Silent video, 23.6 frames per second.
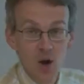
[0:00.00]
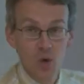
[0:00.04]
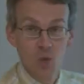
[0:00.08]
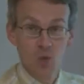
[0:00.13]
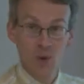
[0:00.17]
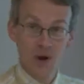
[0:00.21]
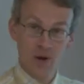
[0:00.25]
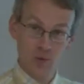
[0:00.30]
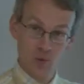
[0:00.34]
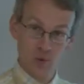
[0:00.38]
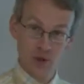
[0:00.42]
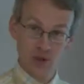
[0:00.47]

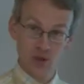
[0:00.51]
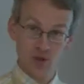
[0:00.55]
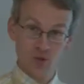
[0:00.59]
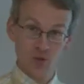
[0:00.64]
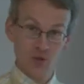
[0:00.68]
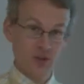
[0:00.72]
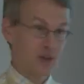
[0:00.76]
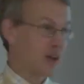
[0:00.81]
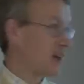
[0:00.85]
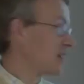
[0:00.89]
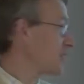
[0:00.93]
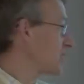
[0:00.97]
When we
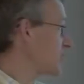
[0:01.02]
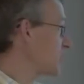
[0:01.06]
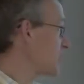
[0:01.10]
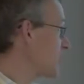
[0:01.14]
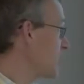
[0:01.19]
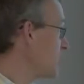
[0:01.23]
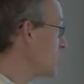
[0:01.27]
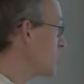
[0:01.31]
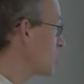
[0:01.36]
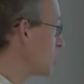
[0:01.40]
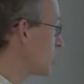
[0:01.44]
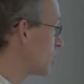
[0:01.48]
do
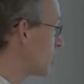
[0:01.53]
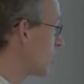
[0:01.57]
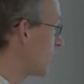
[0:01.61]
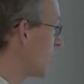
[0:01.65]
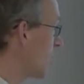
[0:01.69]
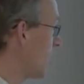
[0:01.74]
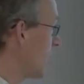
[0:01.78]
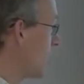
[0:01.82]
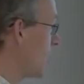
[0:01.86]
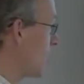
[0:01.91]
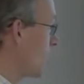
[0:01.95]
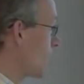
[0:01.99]
titration,
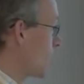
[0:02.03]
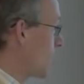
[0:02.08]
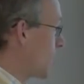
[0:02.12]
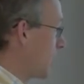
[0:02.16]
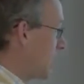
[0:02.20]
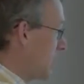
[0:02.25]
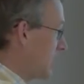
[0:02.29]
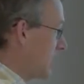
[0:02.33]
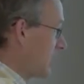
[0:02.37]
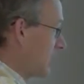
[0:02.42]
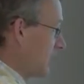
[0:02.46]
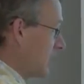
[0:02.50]

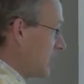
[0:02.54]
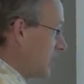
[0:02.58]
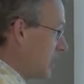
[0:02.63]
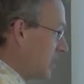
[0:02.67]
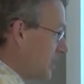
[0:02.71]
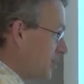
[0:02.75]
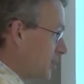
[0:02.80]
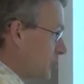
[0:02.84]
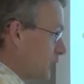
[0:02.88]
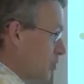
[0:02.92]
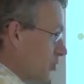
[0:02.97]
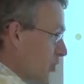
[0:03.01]
we
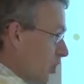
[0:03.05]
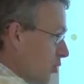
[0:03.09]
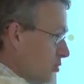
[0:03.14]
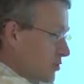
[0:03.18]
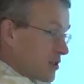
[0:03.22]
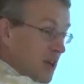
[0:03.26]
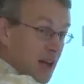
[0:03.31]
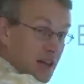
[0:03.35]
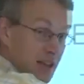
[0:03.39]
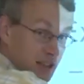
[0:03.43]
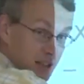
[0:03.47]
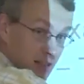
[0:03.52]
need to know
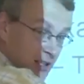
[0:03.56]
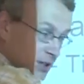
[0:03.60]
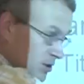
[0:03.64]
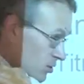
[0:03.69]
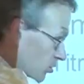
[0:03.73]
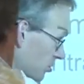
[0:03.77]
titrant